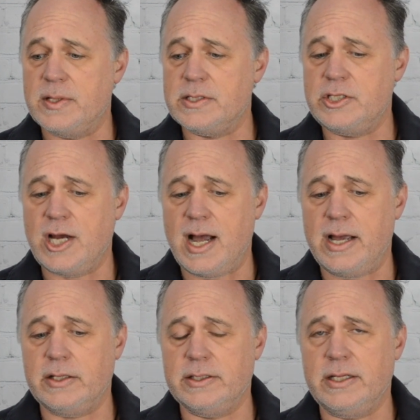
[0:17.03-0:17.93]
as a
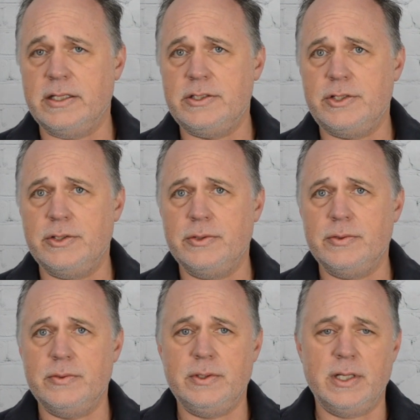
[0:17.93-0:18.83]
child and
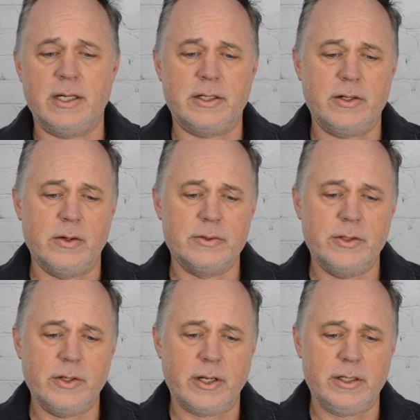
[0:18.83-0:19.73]
into young
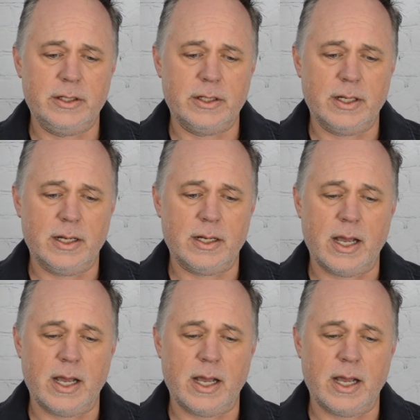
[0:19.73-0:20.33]
adulthood, uh,